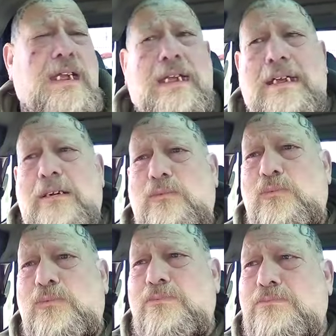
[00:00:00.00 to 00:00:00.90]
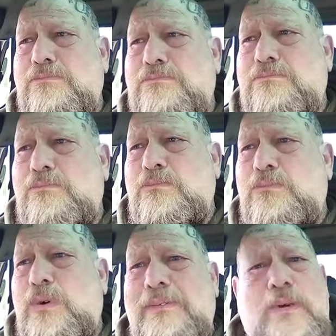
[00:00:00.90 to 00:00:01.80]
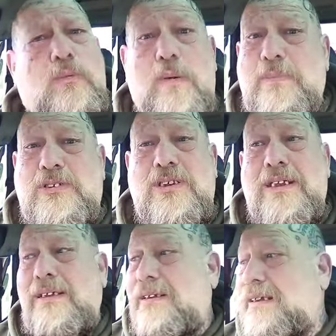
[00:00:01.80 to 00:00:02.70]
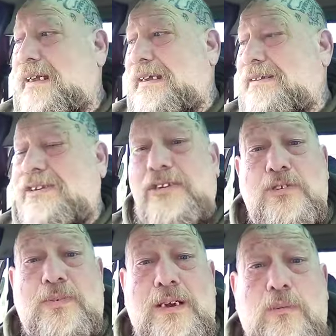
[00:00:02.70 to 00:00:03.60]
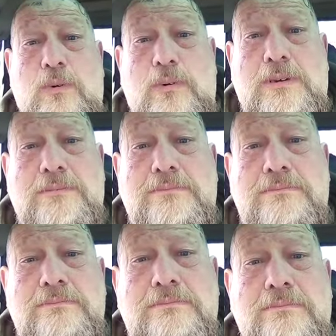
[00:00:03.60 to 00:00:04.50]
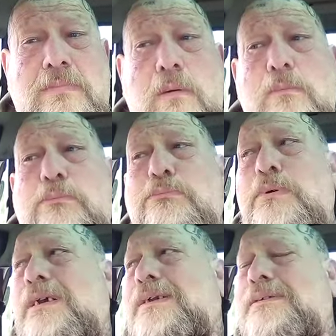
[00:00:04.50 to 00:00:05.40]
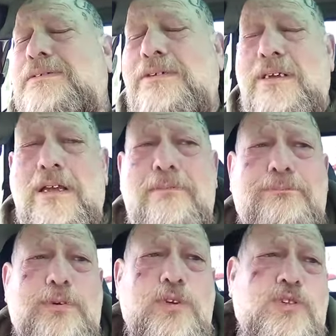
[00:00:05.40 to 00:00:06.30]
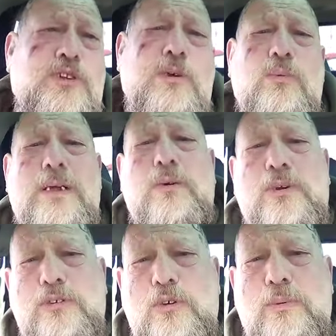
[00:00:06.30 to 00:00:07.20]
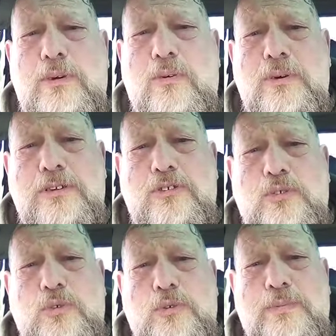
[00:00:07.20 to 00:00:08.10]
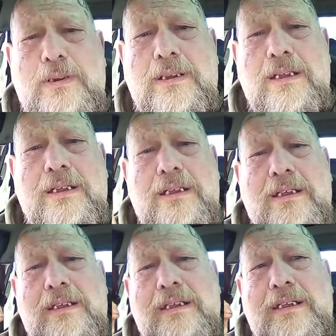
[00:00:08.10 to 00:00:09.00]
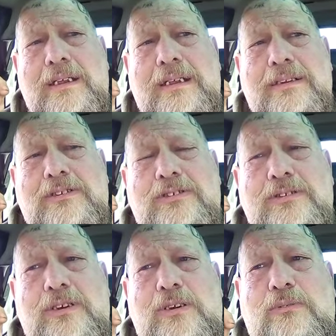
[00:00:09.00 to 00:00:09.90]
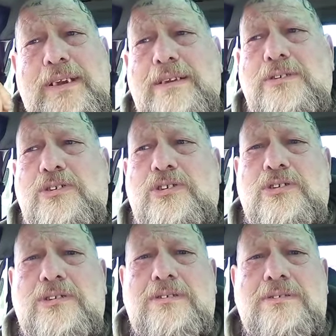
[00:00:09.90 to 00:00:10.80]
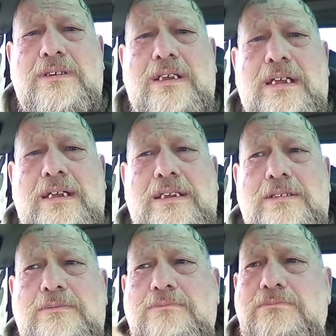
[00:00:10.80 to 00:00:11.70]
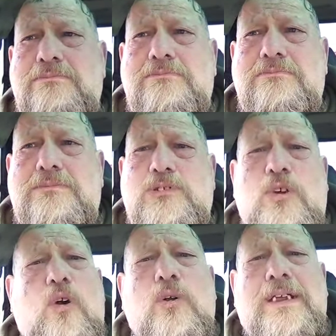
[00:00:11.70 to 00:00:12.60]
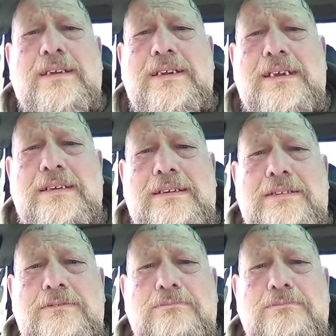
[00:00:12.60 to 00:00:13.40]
one of our members here teaches firewalking. Brilliant. First thing we're going to do when all this is over is arrange, um, all get together,